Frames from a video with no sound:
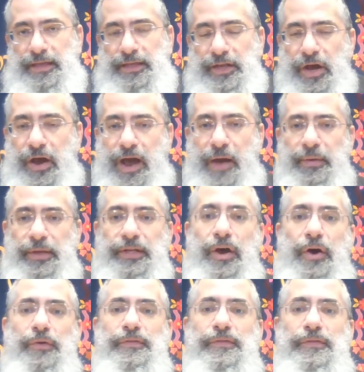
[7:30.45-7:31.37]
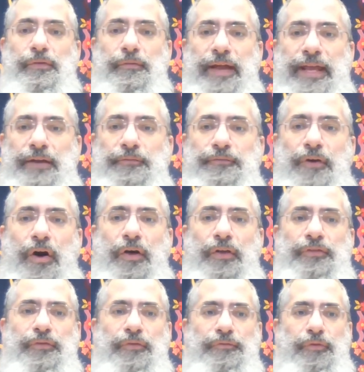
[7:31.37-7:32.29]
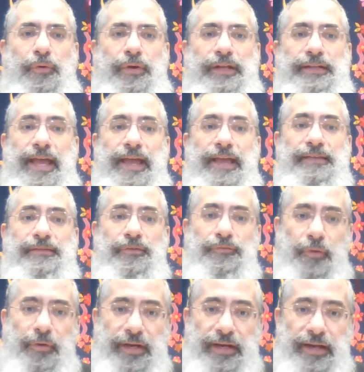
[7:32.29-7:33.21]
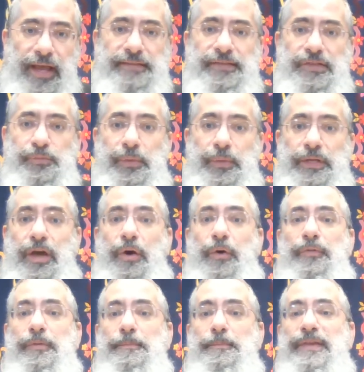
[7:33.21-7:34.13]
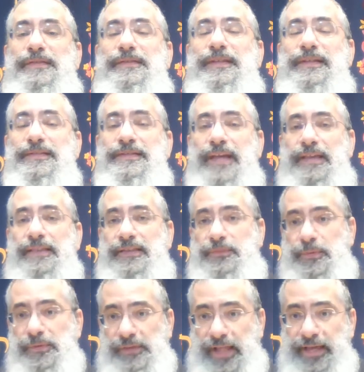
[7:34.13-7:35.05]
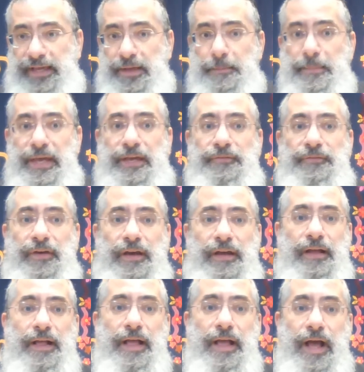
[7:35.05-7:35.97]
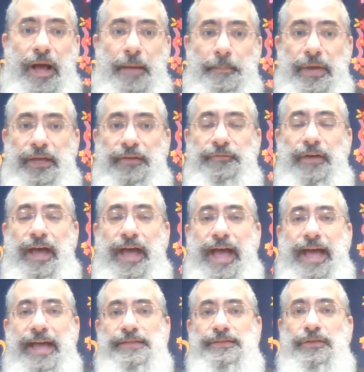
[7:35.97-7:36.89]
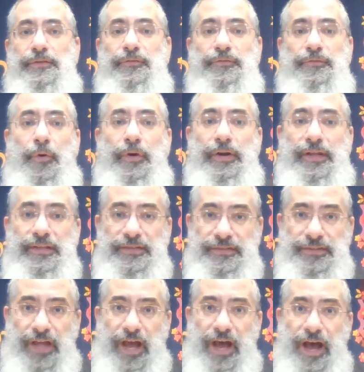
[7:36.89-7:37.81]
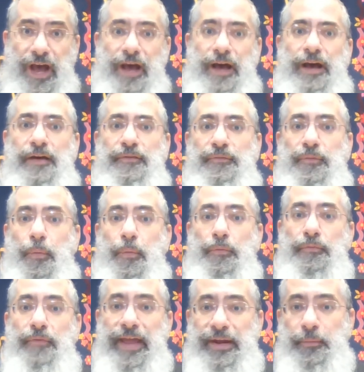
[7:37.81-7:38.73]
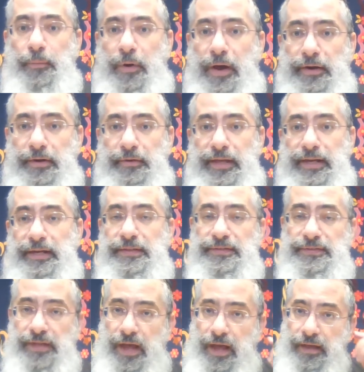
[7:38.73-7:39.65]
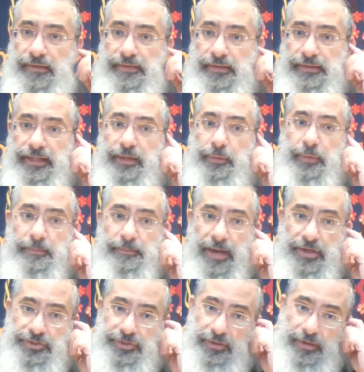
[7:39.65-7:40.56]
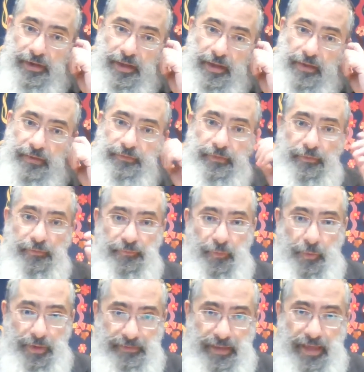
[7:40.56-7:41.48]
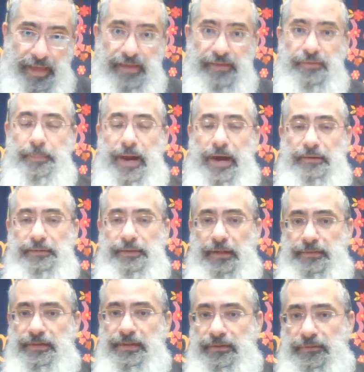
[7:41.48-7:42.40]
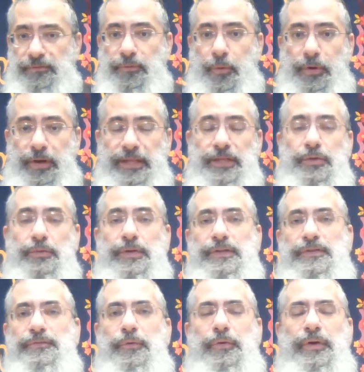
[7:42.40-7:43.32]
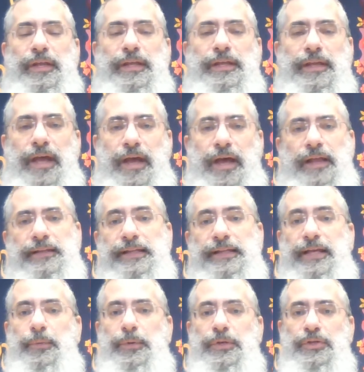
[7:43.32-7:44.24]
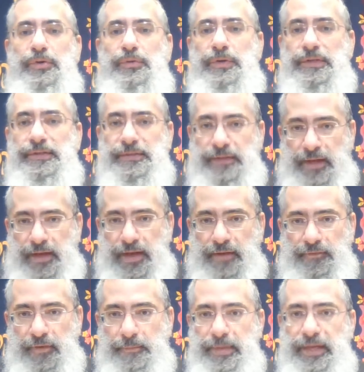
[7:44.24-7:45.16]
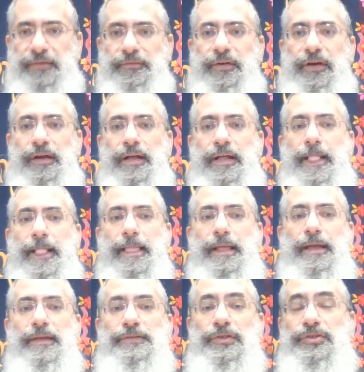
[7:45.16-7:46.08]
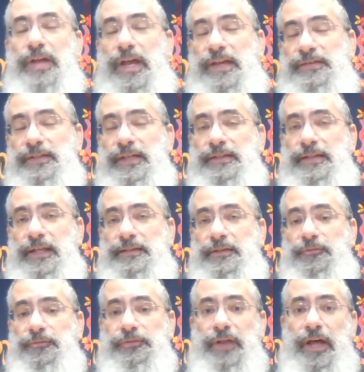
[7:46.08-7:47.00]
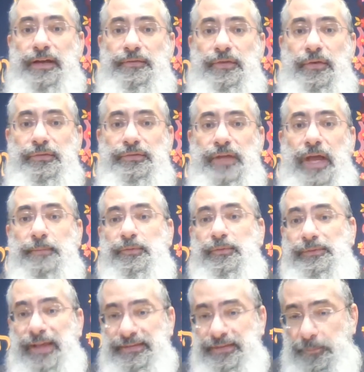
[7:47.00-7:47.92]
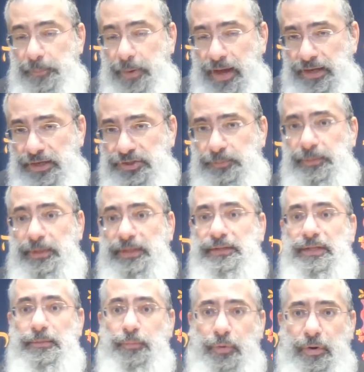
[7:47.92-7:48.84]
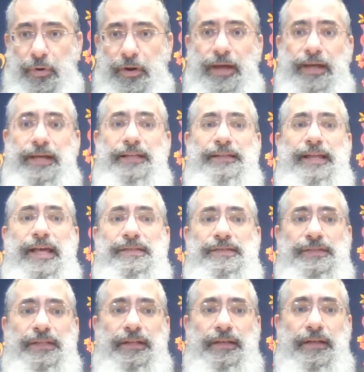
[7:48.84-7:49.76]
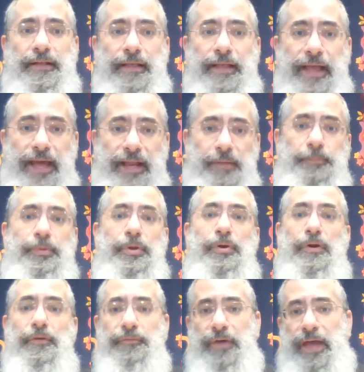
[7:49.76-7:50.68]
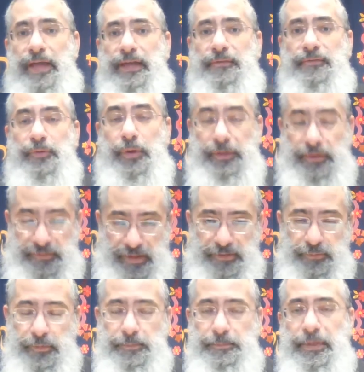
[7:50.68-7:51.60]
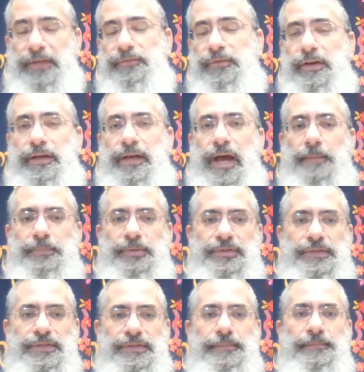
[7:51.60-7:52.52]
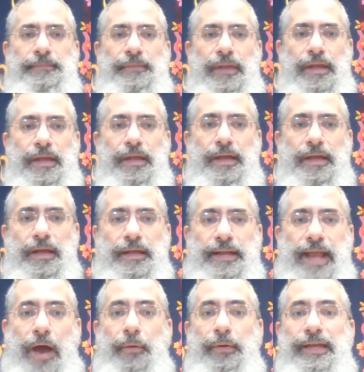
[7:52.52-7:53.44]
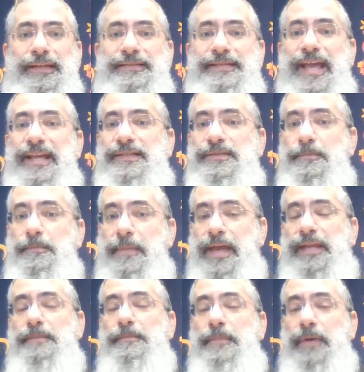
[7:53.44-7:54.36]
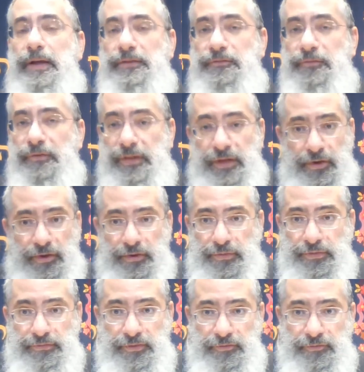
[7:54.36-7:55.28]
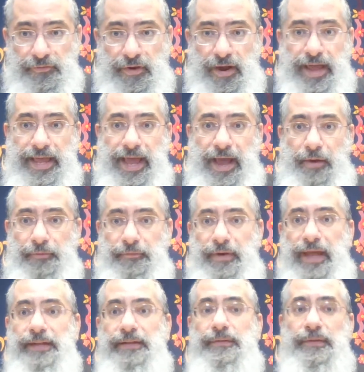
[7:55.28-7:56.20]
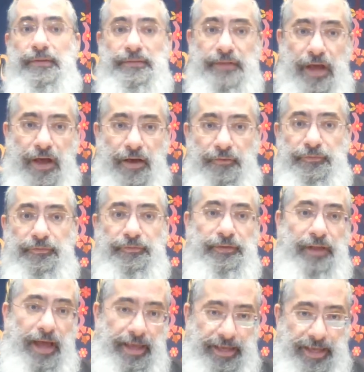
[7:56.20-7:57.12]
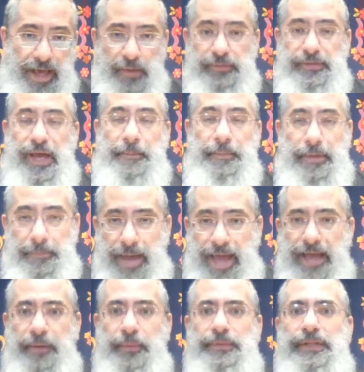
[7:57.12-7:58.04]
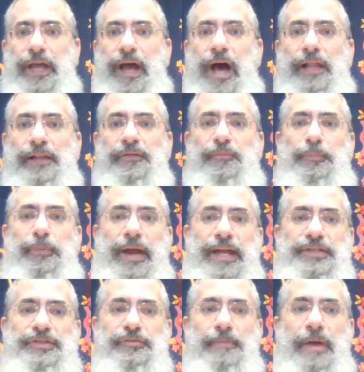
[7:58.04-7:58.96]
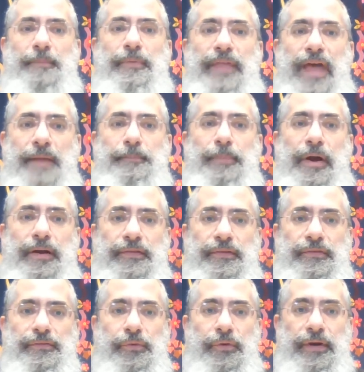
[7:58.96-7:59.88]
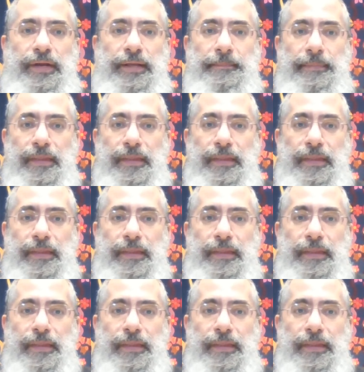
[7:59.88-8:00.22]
You know how it goes. The rain falls for 40 days and 40 nights. As we know, the mystics say this was like a mikveh. A mikveh has 40 sa'ah of rainwater in it. Sa'ah is a liquid measure. So the 40 days parallel to these 40 units, 40 uh, liquid units uh, of a mikveh, suggesting that the flood of those times was less a punishment than more a cleansing and a purifying of the world, because that's what mikveh accomplishes. Now, it takes many months for the earth to dry out, right? The dove flying out, coming back with the olive branch. Remember that part of the story?